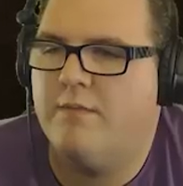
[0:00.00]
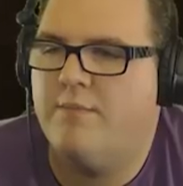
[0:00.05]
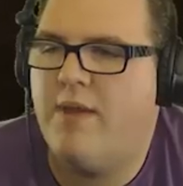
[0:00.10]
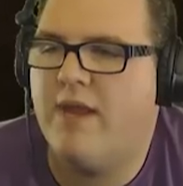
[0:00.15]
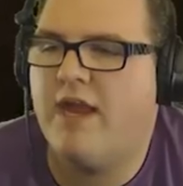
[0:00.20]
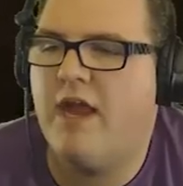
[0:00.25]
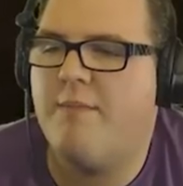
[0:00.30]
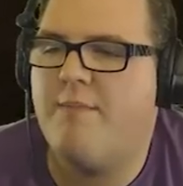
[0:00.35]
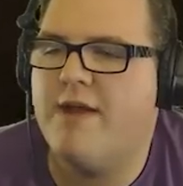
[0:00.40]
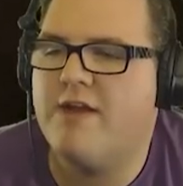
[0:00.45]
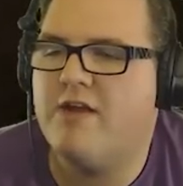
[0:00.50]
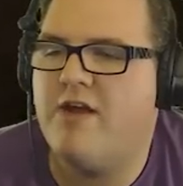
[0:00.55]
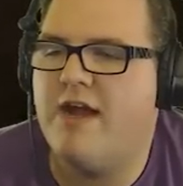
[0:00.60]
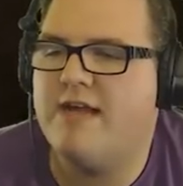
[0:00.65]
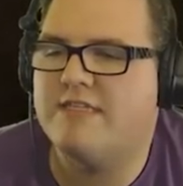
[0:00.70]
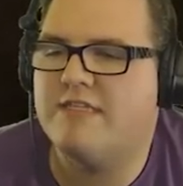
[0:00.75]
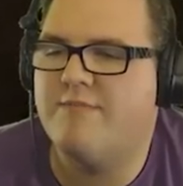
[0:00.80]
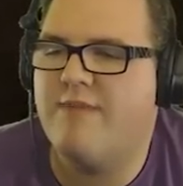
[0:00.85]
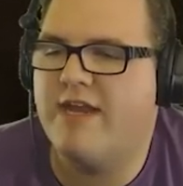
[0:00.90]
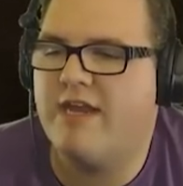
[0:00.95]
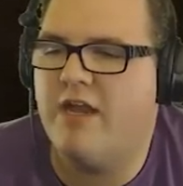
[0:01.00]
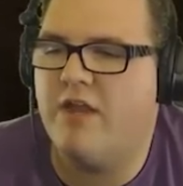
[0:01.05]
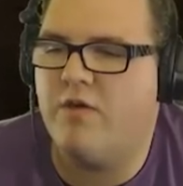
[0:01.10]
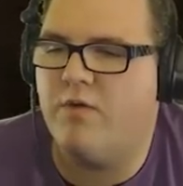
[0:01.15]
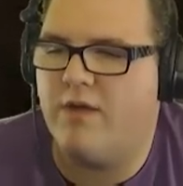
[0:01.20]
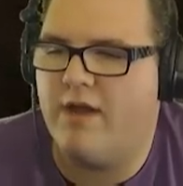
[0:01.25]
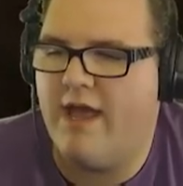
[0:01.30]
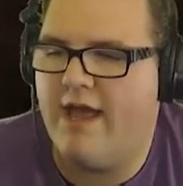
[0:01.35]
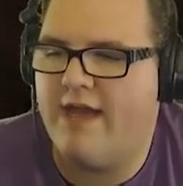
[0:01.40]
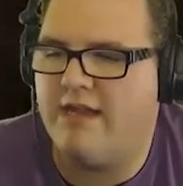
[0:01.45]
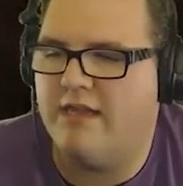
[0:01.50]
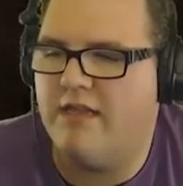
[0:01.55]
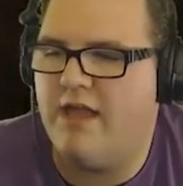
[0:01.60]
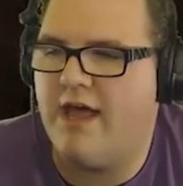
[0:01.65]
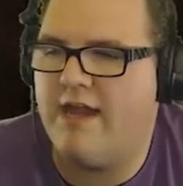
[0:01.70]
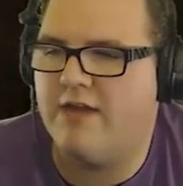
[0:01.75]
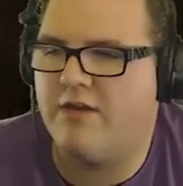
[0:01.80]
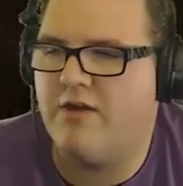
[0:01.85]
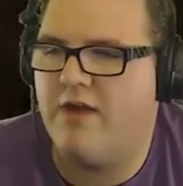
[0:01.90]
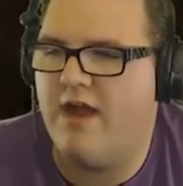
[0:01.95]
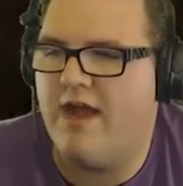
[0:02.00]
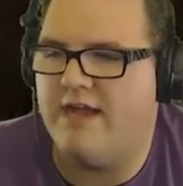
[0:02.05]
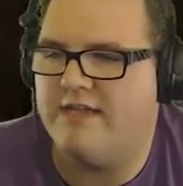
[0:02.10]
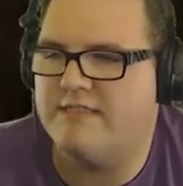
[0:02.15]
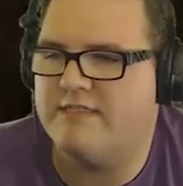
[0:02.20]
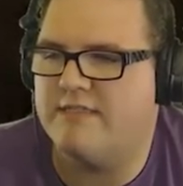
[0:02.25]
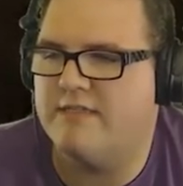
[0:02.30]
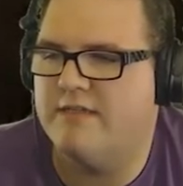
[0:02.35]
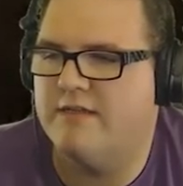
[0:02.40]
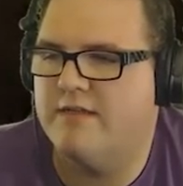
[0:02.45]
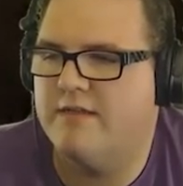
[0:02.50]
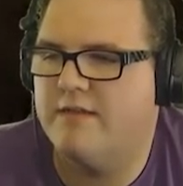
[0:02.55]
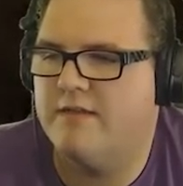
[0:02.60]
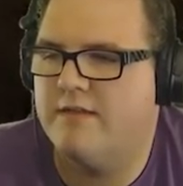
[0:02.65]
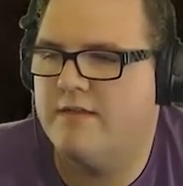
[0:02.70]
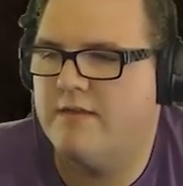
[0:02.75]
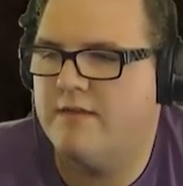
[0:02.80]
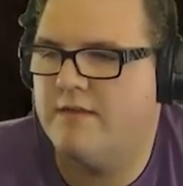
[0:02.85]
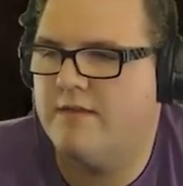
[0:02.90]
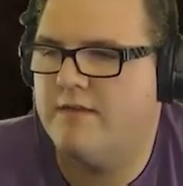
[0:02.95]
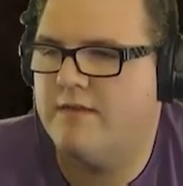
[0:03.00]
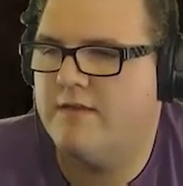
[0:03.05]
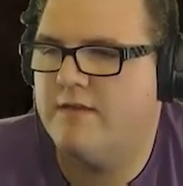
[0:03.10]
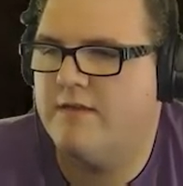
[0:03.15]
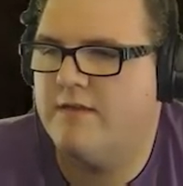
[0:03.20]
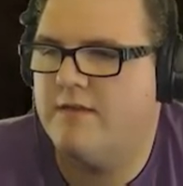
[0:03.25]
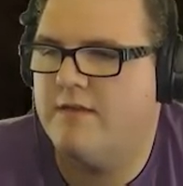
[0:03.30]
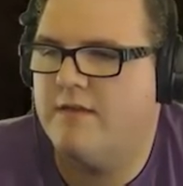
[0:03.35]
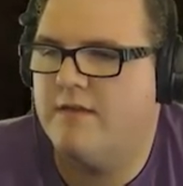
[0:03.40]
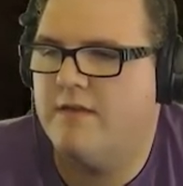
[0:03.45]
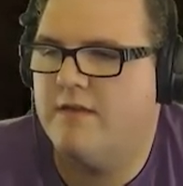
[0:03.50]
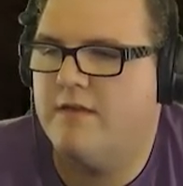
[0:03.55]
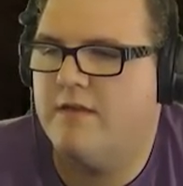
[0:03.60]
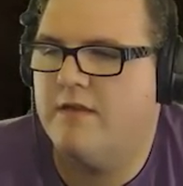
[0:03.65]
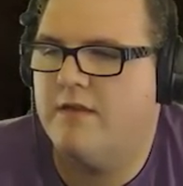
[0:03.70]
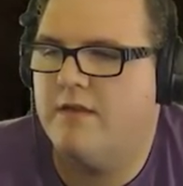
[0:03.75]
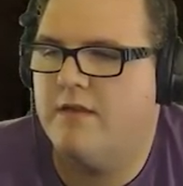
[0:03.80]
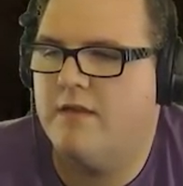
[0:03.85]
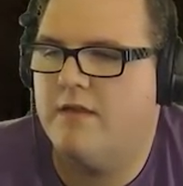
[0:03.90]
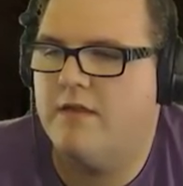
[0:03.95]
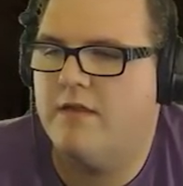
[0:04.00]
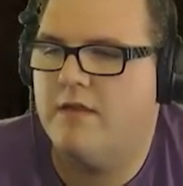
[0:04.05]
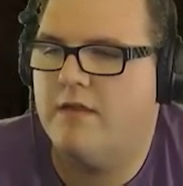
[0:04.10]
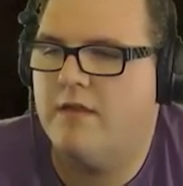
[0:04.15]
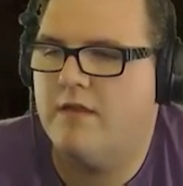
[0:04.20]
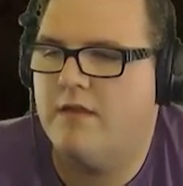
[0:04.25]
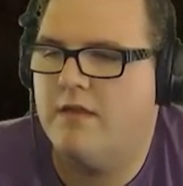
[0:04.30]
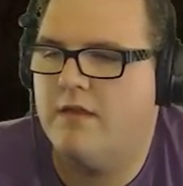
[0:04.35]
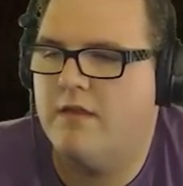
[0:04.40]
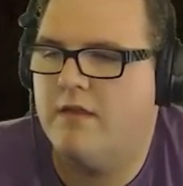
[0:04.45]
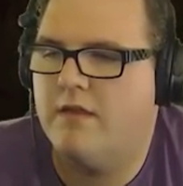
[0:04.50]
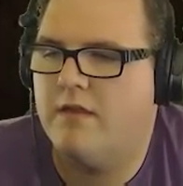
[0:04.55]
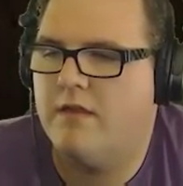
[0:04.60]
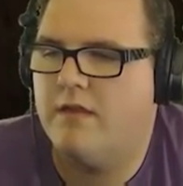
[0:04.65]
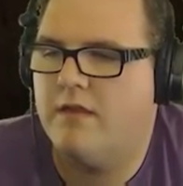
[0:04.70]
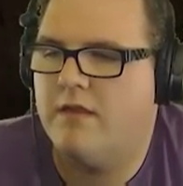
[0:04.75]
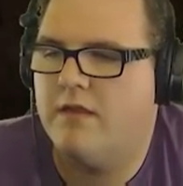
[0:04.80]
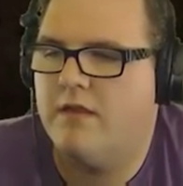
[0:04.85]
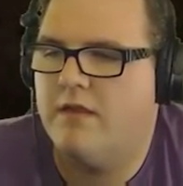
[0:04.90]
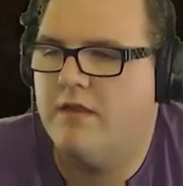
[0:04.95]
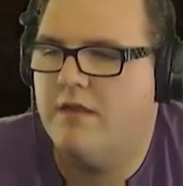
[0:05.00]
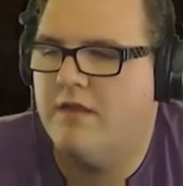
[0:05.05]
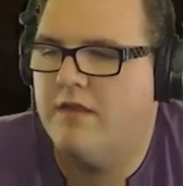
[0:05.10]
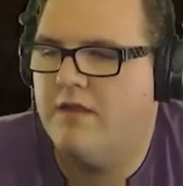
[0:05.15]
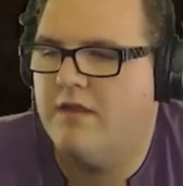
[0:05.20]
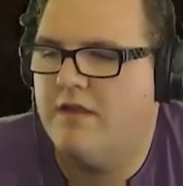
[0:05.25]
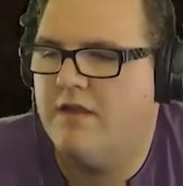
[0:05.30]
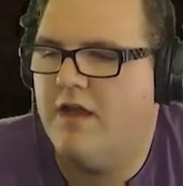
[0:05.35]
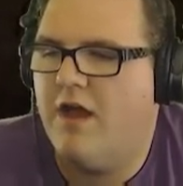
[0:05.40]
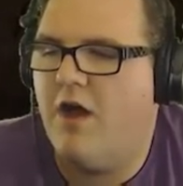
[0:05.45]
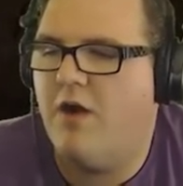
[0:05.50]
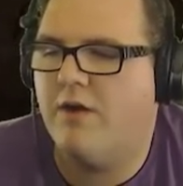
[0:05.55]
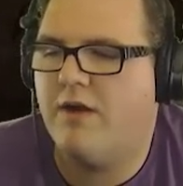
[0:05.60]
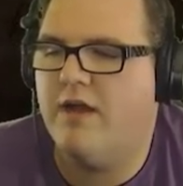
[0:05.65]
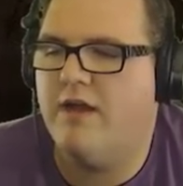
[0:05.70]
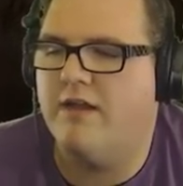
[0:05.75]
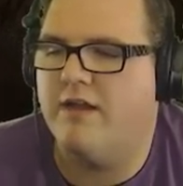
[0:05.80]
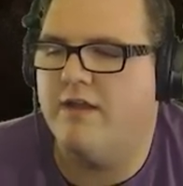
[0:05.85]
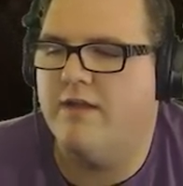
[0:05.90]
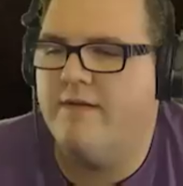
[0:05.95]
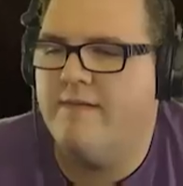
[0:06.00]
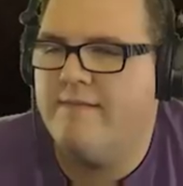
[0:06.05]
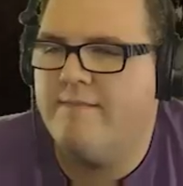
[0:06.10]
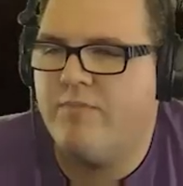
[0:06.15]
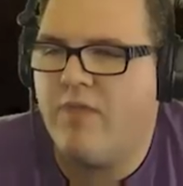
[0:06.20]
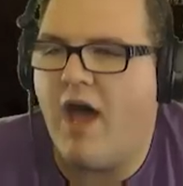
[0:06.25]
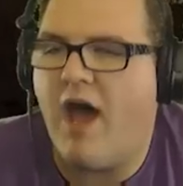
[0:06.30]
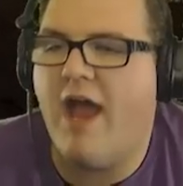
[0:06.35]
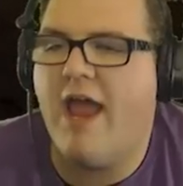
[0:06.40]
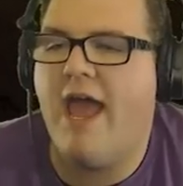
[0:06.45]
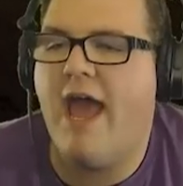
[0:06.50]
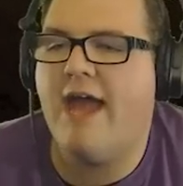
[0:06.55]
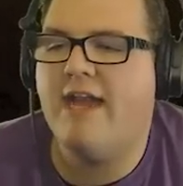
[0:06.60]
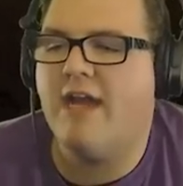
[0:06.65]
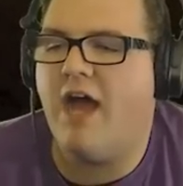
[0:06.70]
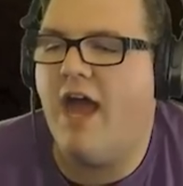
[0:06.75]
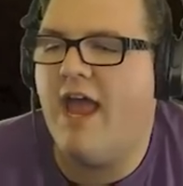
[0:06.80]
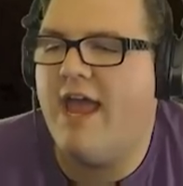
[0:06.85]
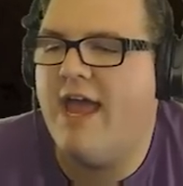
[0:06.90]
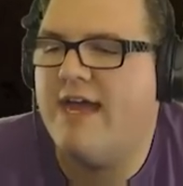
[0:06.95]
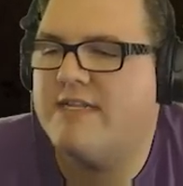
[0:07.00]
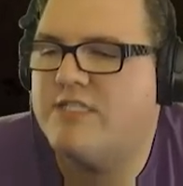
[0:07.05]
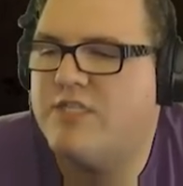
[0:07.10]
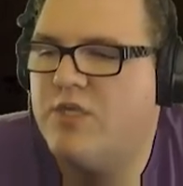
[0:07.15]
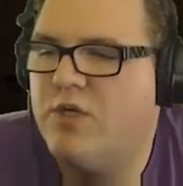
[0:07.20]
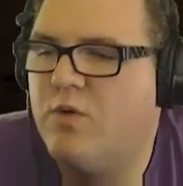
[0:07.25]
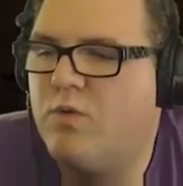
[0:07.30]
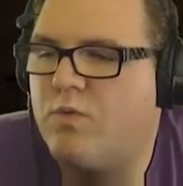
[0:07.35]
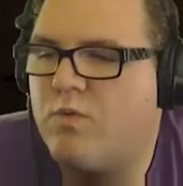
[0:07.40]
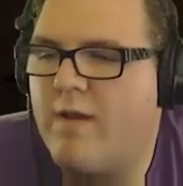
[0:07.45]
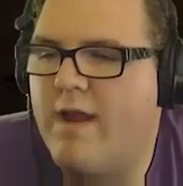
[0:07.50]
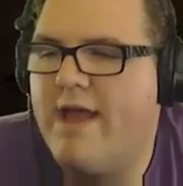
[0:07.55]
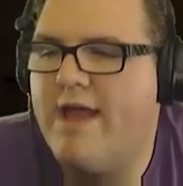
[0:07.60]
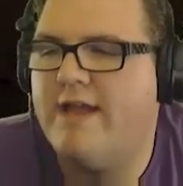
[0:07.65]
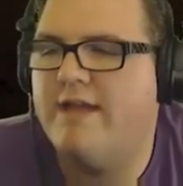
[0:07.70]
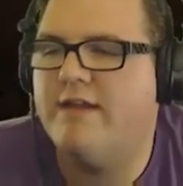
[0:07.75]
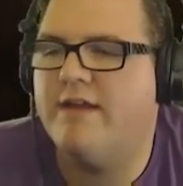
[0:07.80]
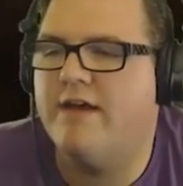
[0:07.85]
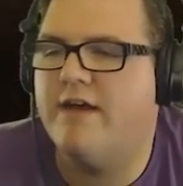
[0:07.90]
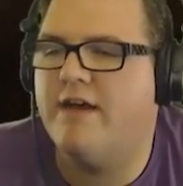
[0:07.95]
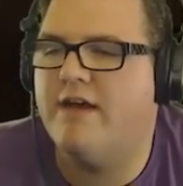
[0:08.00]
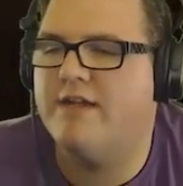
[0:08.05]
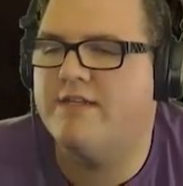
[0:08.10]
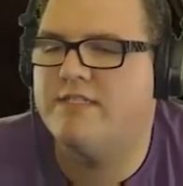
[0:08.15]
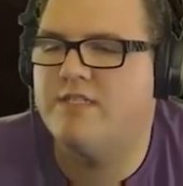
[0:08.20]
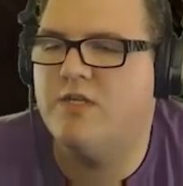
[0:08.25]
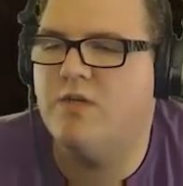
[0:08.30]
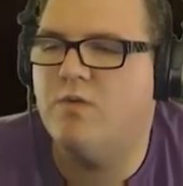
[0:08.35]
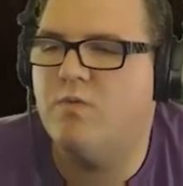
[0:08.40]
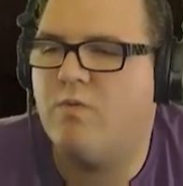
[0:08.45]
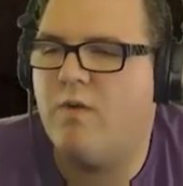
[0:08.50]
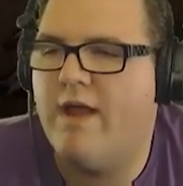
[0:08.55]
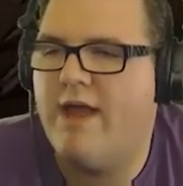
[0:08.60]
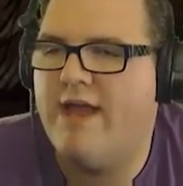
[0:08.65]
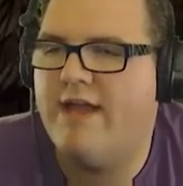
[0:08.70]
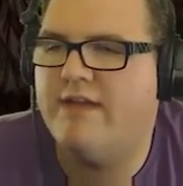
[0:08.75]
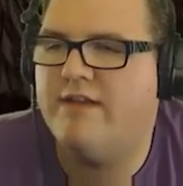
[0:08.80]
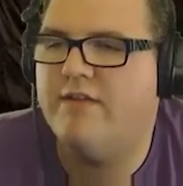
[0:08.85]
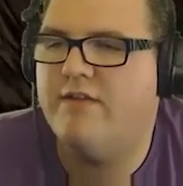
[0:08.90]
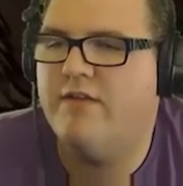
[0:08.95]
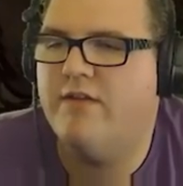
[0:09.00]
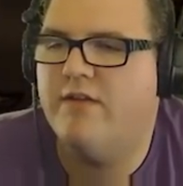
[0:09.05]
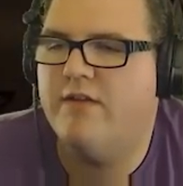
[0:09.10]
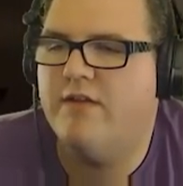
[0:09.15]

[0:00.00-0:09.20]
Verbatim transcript: Pick up my grass and make another one. I had a lot of grass. Well, I'm low on health too. I'll die. Oh, good. I, I had I had two red uh, two red